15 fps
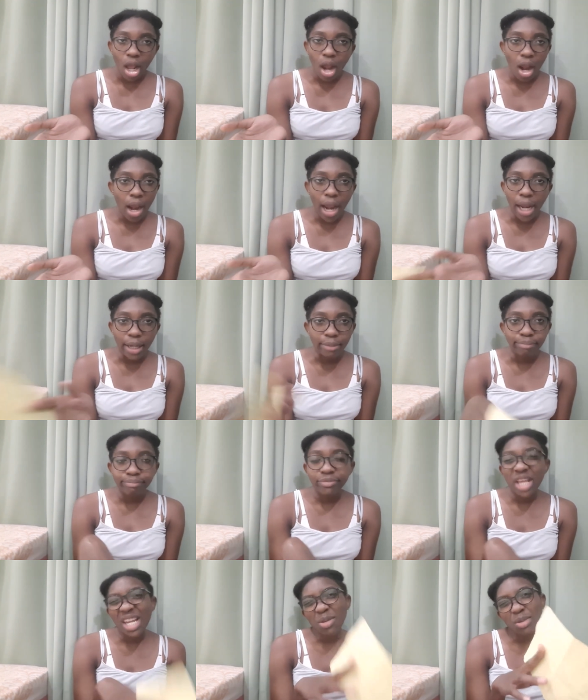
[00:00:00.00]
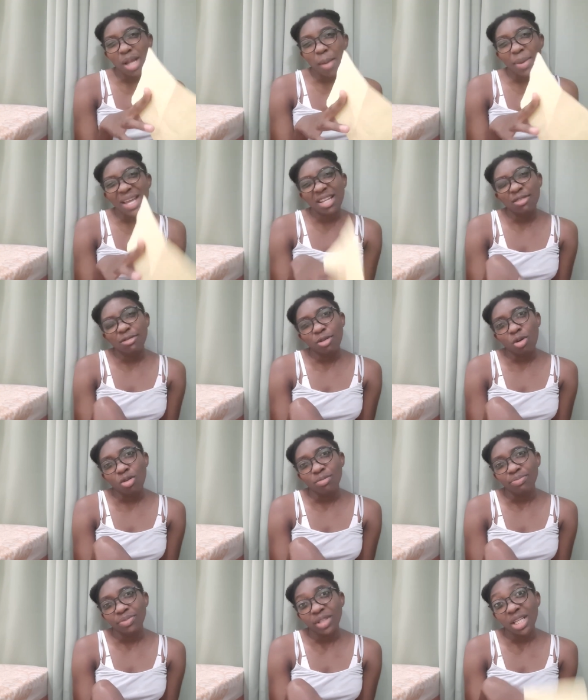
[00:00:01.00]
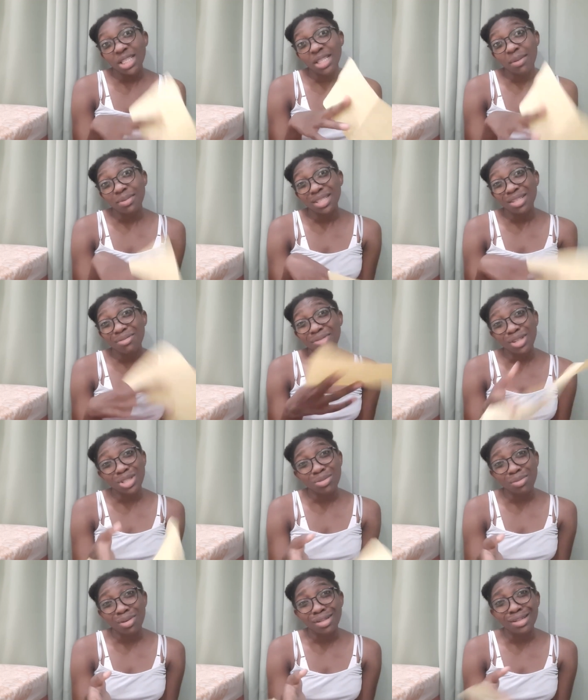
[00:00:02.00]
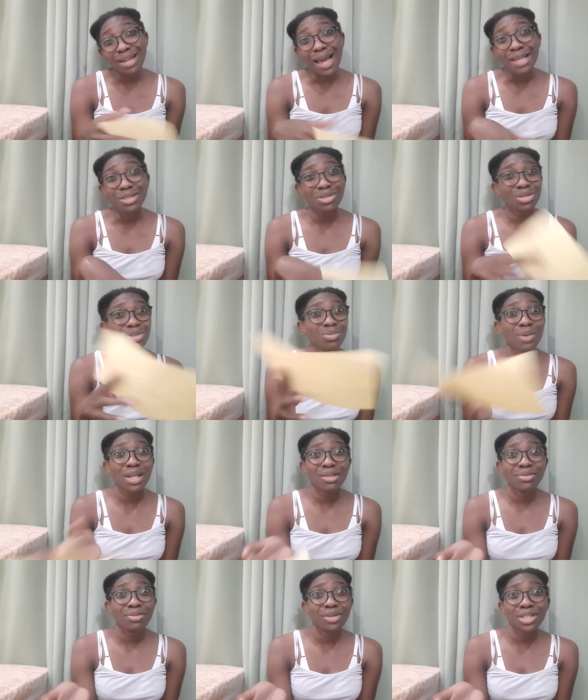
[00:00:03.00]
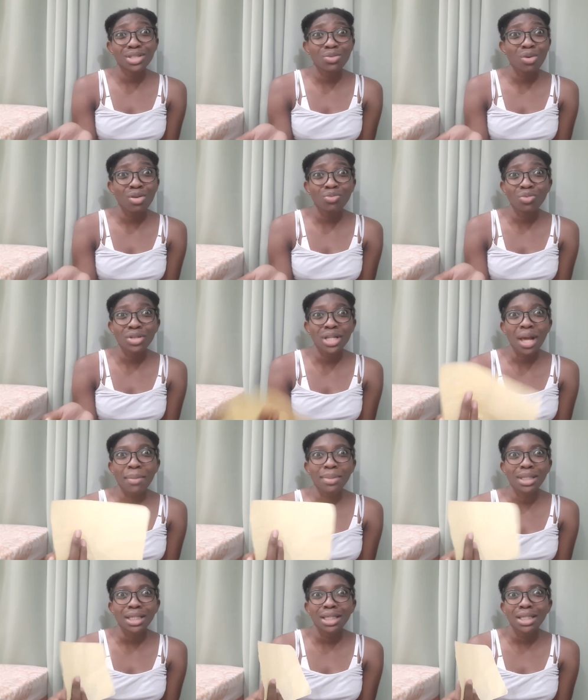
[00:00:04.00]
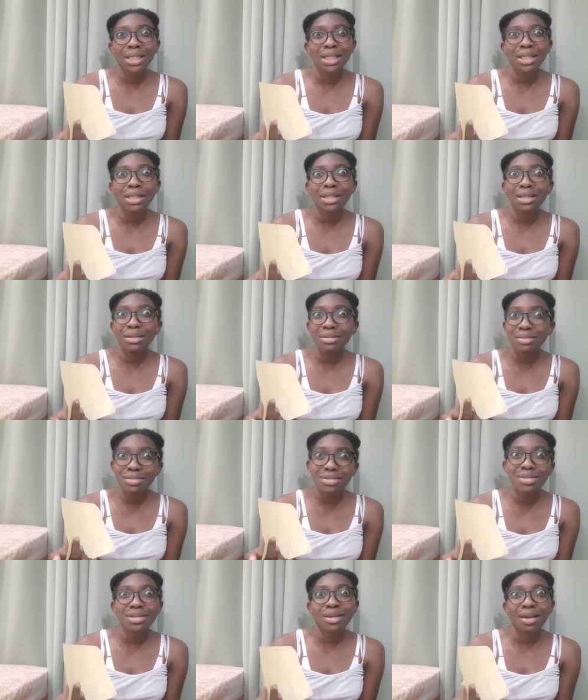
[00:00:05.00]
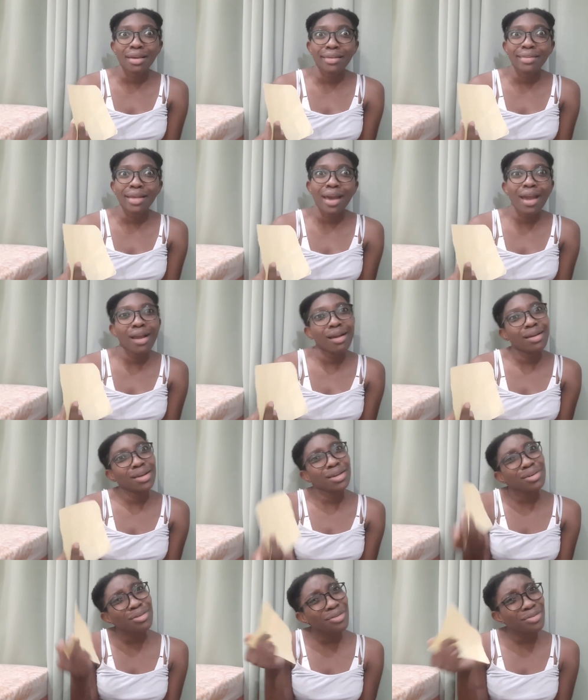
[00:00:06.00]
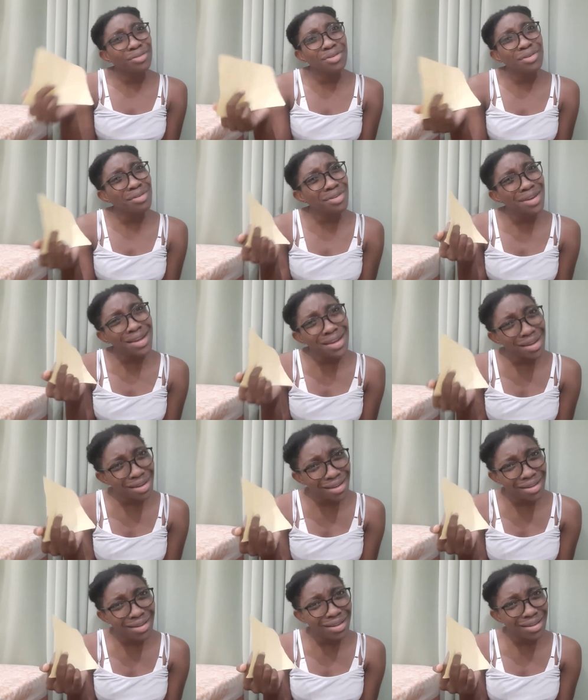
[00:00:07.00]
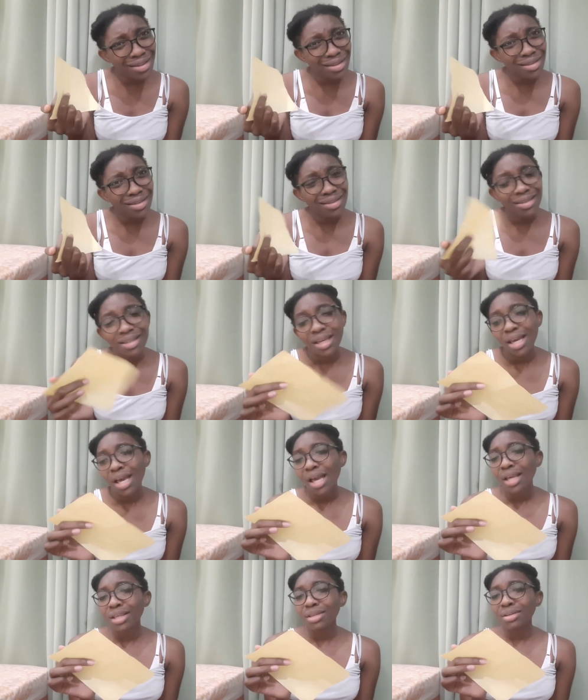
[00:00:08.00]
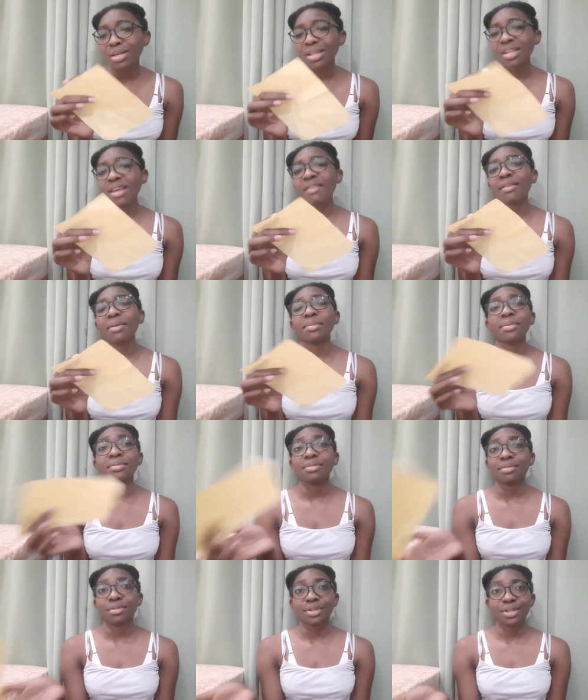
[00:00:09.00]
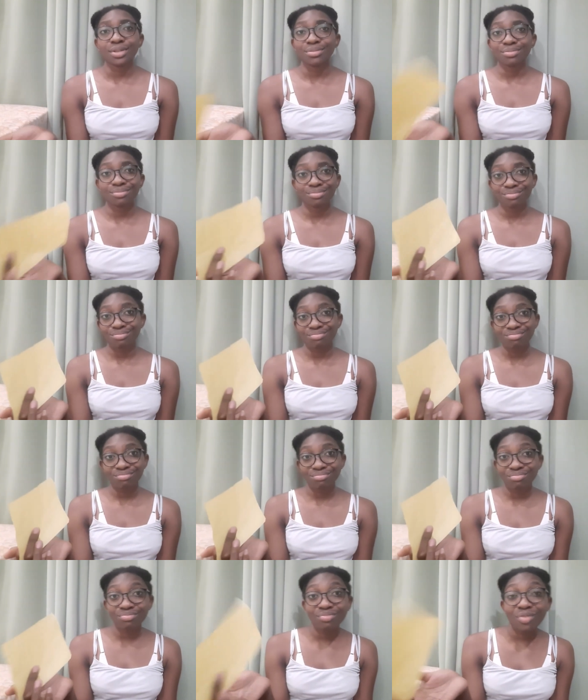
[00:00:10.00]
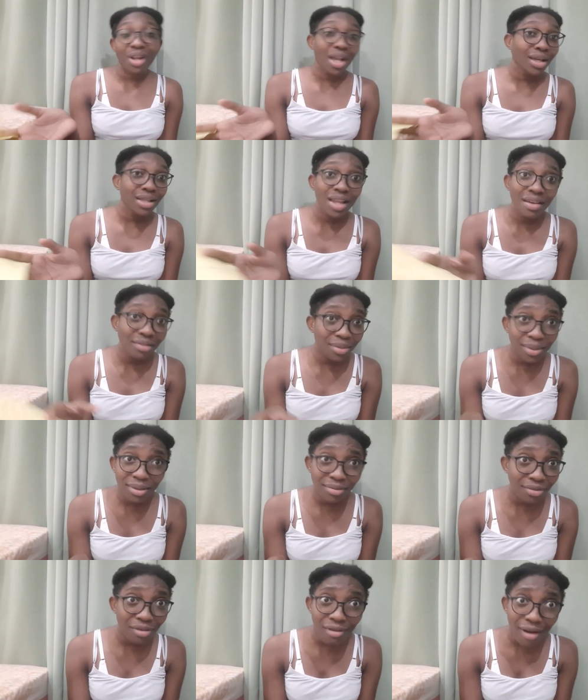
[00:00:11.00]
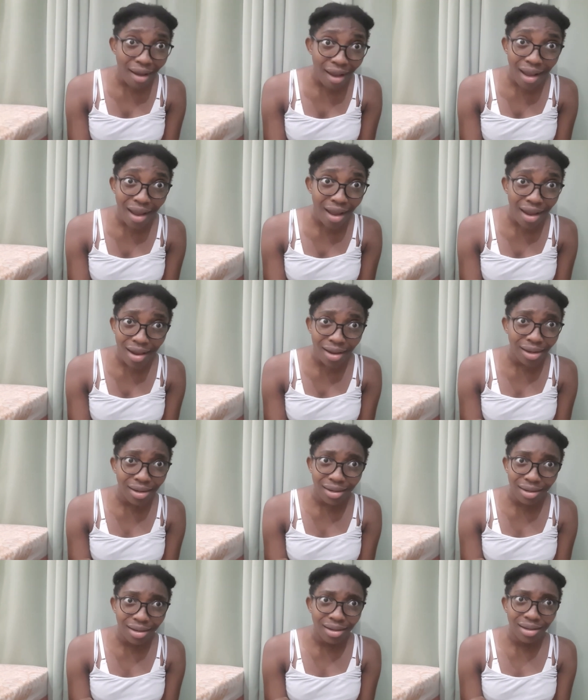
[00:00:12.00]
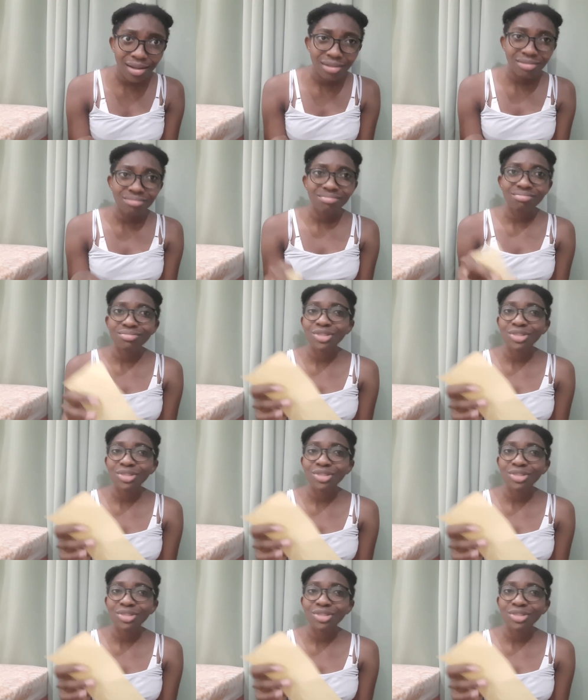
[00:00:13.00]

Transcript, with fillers: all right that the one i panicked for because that was the first one i swear the first one will that be easy like are you for real you could never be for real could never be for real